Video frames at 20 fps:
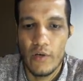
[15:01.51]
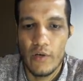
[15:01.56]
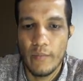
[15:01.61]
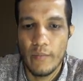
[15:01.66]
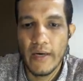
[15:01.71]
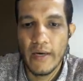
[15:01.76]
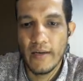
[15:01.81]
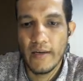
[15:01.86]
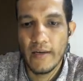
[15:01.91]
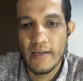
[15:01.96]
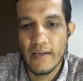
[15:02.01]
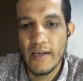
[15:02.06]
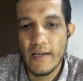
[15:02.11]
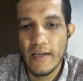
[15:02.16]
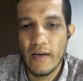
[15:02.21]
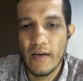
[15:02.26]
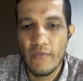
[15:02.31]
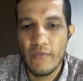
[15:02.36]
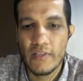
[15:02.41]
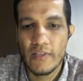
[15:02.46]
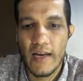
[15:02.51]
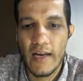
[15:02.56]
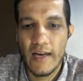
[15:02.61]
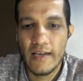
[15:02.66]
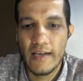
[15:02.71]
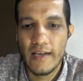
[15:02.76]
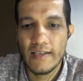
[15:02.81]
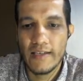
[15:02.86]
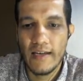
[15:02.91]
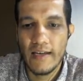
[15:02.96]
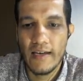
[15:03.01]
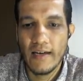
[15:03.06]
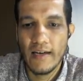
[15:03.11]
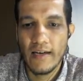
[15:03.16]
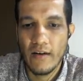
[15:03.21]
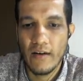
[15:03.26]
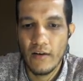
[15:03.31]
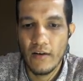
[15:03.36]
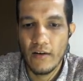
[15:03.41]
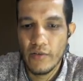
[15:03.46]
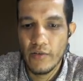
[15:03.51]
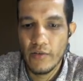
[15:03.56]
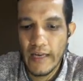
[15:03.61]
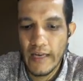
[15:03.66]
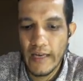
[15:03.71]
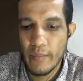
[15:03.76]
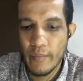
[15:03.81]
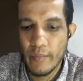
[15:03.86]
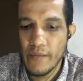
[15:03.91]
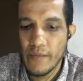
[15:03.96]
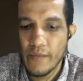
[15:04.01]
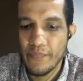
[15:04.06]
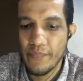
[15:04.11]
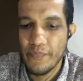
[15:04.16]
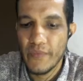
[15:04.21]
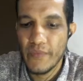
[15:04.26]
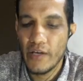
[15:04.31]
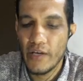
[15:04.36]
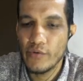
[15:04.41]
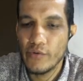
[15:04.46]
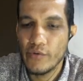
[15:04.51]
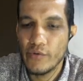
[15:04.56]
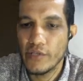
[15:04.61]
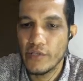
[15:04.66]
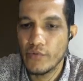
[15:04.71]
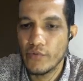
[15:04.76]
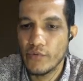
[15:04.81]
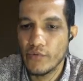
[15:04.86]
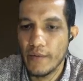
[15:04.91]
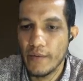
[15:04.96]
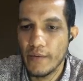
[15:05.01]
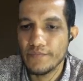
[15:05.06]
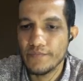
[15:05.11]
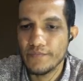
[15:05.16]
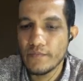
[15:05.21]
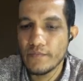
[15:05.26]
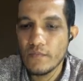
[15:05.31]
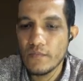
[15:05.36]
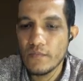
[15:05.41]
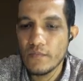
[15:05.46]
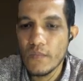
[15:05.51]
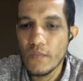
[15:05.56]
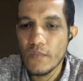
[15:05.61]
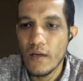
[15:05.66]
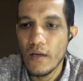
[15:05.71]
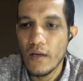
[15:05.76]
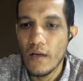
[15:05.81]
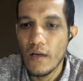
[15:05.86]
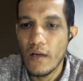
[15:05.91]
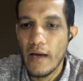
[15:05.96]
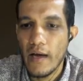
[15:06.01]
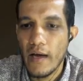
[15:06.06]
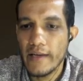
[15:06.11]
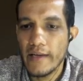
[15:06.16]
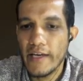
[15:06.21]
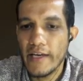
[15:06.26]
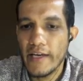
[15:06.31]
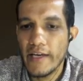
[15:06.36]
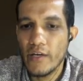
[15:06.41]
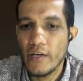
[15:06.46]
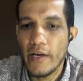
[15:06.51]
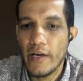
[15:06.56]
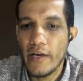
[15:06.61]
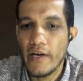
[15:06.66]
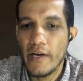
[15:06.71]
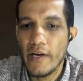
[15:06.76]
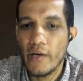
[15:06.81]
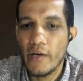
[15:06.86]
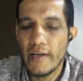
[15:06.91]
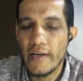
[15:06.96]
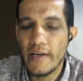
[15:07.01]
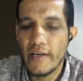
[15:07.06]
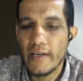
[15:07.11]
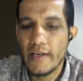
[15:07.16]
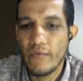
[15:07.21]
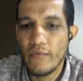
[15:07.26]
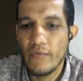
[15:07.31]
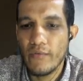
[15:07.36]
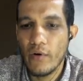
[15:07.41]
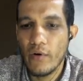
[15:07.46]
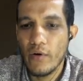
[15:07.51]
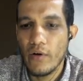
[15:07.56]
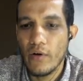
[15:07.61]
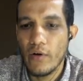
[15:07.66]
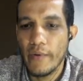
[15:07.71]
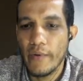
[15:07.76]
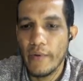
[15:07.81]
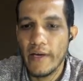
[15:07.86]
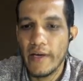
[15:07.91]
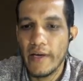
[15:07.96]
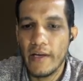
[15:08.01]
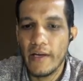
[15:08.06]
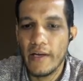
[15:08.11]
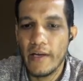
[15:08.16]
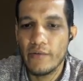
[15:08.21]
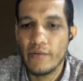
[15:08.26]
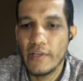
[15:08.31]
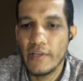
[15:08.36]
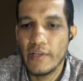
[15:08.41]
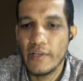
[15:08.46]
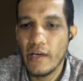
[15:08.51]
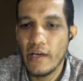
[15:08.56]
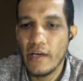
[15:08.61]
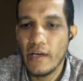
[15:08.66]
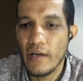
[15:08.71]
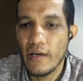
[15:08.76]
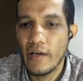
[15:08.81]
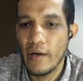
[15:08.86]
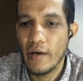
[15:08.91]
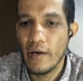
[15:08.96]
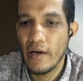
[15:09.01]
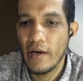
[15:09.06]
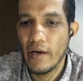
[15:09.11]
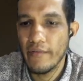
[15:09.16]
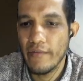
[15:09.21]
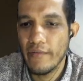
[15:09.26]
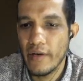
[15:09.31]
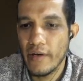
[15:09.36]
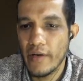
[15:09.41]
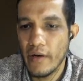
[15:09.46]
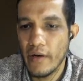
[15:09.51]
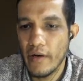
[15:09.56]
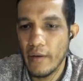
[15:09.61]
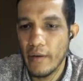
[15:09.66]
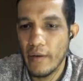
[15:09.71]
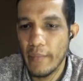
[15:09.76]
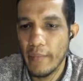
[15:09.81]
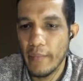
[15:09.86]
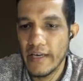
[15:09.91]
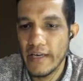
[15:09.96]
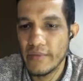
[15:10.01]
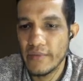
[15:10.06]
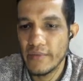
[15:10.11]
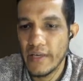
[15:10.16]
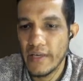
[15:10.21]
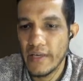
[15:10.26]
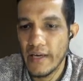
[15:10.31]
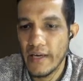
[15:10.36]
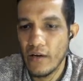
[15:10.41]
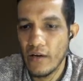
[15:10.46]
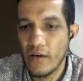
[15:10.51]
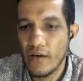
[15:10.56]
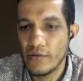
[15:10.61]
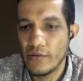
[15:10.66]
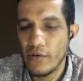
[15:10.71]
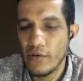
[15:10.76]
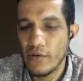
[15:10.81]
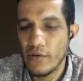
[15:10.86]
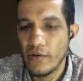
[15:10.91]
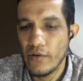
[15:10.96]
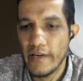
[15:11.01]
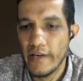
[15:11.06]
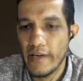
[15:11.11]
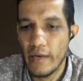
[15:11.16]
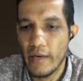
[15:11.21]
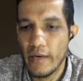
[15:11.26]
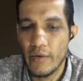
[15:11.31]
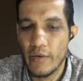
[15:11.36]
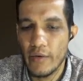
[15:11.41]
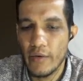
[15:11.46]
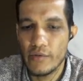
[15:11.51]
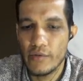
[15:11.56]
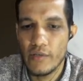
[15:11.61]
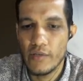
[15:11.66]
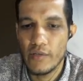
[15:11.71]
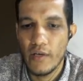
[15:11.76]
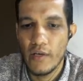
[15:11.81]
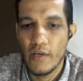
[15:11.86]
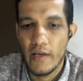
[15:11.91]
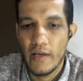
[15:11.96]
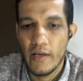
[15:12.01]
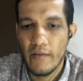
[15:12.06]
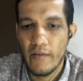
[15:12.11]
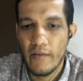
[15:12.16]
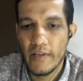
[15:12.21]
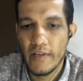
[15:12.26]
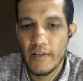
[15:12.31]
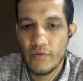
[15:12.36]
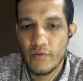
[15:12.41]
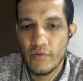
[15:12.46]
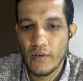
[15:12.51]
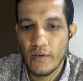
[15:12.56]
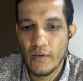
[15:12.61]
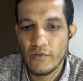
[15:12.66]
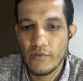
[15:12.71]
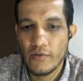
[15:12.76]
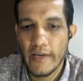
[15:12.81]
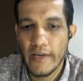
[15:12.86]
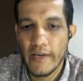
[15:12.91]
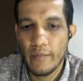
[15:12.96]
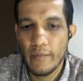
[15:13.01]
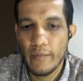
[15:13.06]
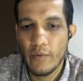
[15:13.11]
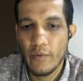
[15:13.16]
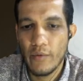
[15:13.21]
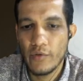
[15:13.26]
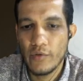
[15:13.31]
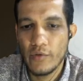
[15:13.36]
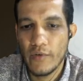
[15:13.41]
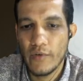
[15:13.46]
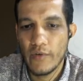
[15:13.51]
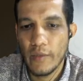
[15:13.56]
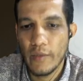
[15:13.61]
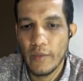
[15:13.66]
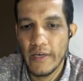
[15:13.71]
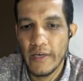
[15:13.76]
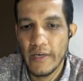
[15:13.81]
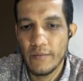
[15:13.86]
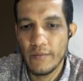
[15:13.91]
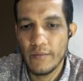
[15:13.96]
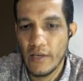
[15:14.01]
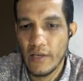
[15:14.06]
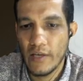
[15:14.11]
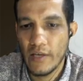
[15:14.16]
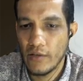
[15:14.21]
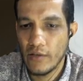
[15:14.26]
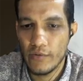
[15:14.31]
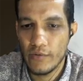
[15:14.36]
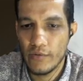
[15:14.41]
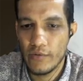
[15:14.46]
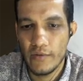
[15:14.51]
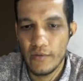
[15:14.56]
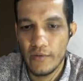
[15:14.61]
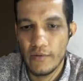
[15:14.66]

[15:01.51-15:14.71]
But here for the large scale also it can be used this one. And the inward radial flow we can use in the even medium scale also can be used. Even this one also can be used for the medium scale also.